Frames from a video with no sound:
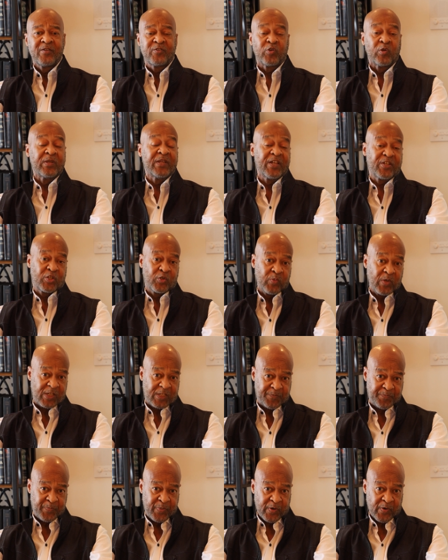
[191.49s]
to let you
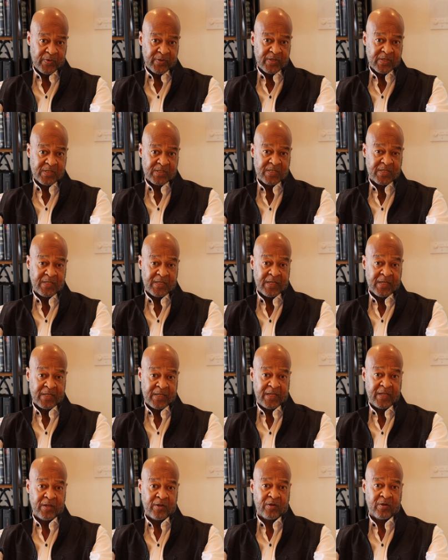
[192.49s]
experience it
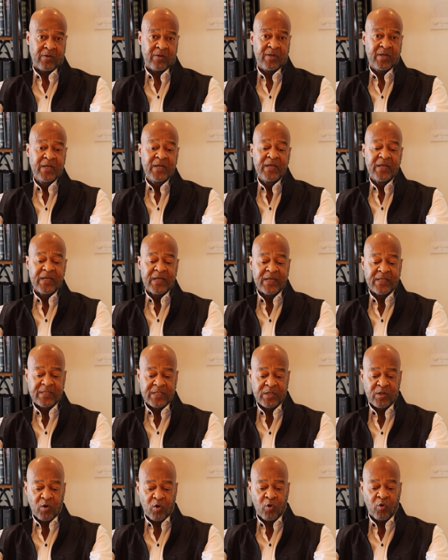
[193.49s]
here in
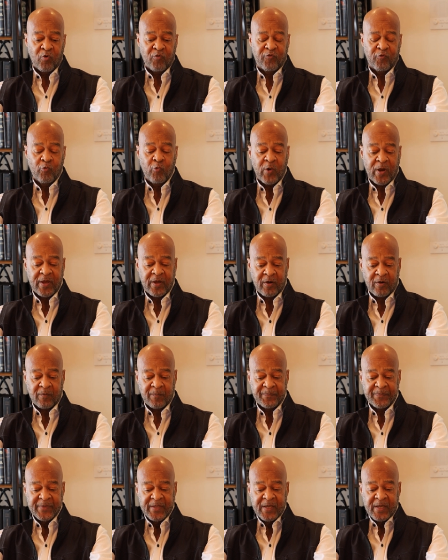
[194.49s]
the earth
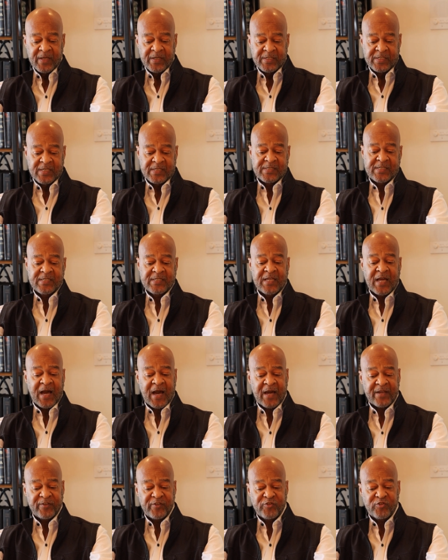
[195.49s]
realm. Just as
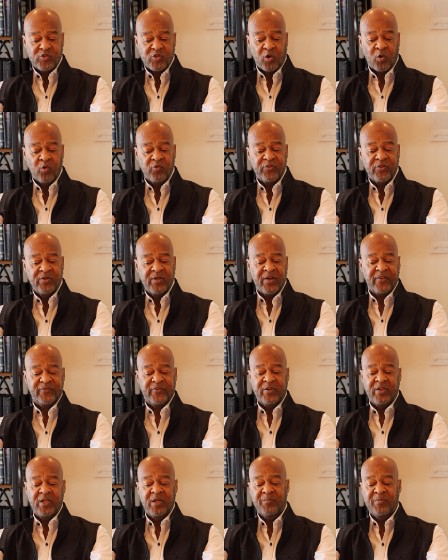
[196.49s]
God has chosen
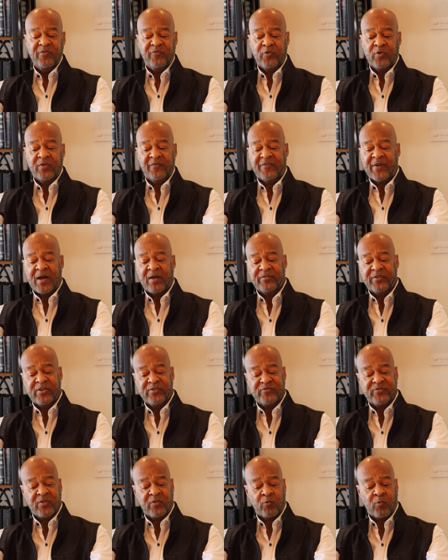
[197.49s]
us in Him before the
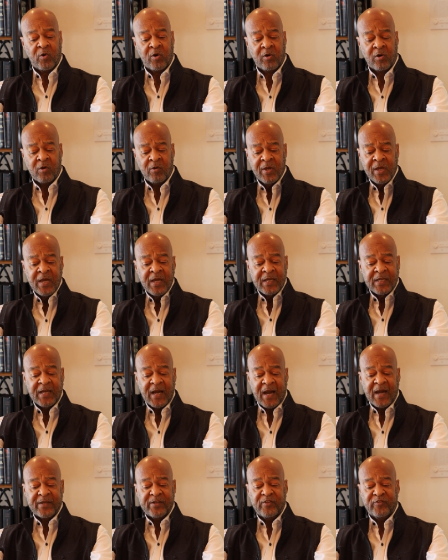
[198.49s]
foundation of the world,
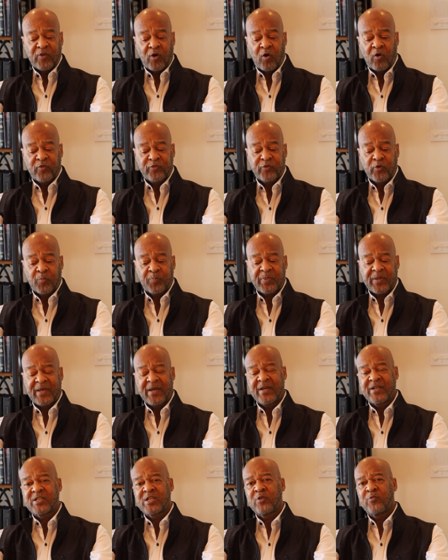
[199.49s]
God has also
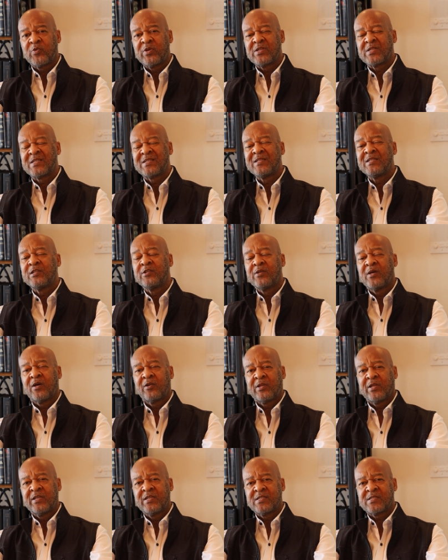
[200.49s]
planned to
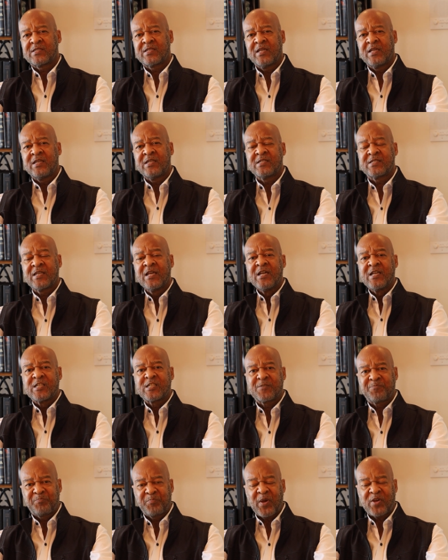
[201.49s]
release these
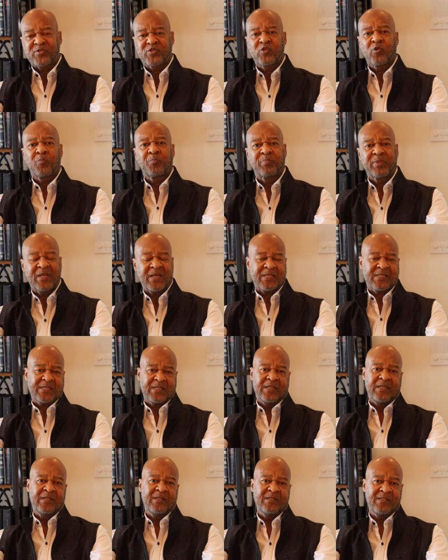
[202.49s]
special
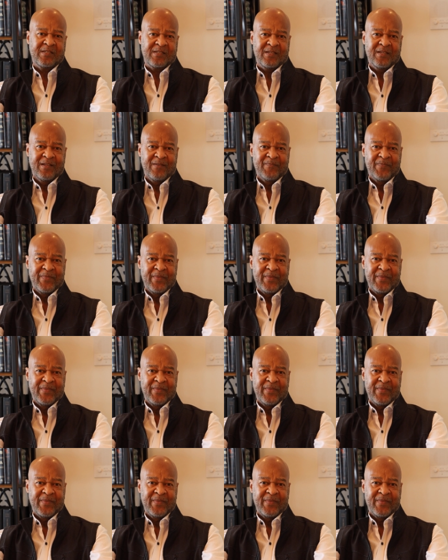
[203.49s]
blessings